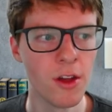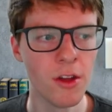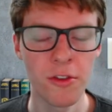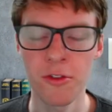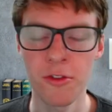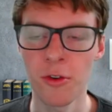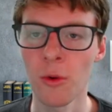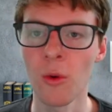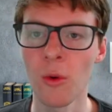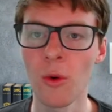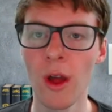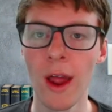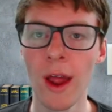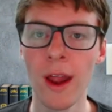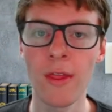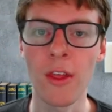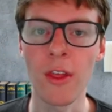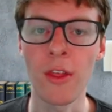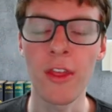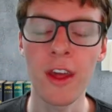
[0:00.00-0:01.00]
So
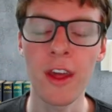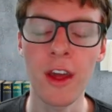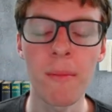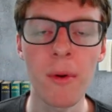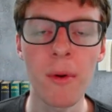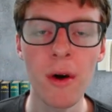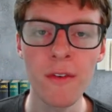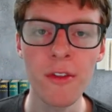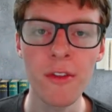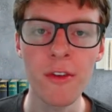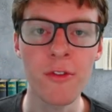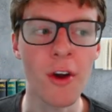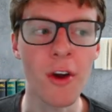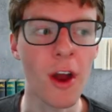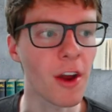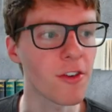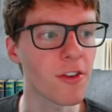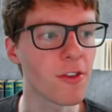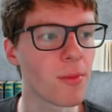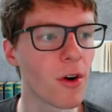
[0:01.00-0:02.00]
the thing above the
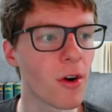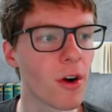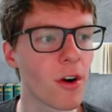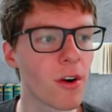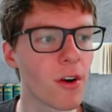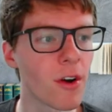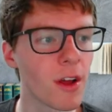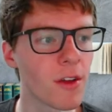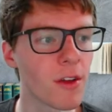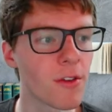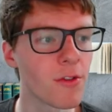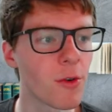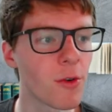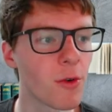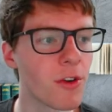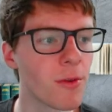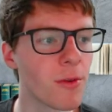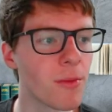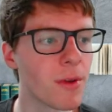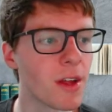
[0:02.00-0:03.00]
fraction bar is
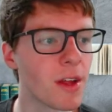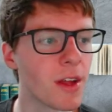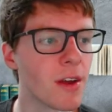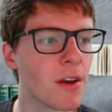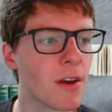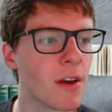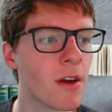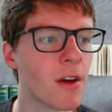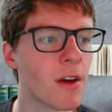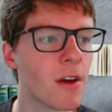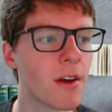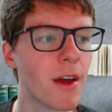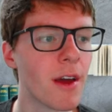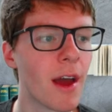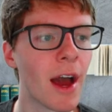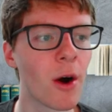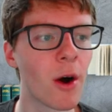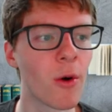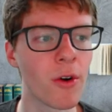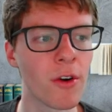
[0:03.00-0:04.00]
going to be
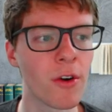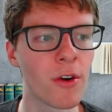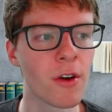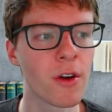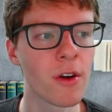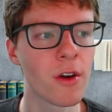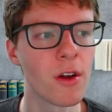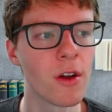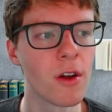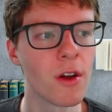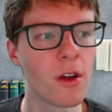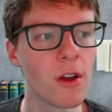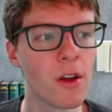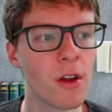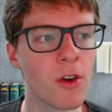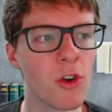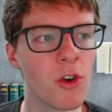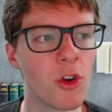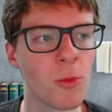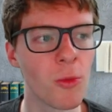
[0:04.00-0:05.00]
our
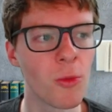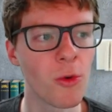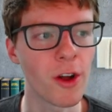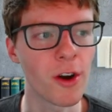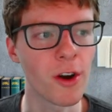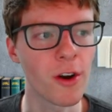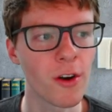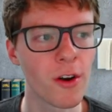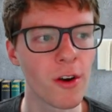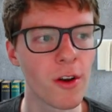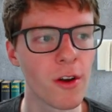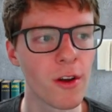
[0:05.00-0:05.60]
numerator.